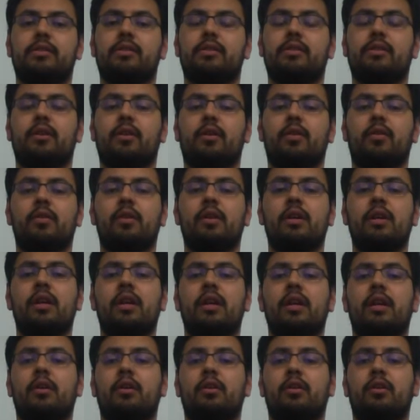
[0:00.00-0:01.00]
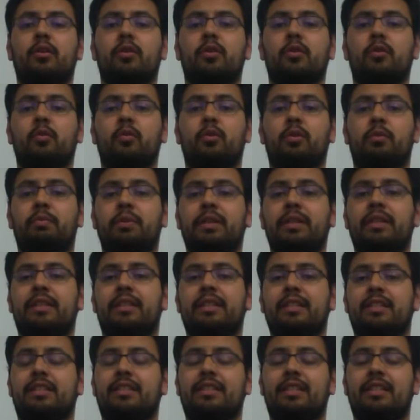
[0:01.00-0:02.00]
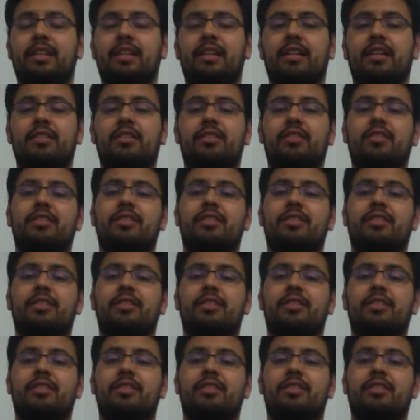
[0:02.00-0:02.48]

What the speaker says: So repeat this stage.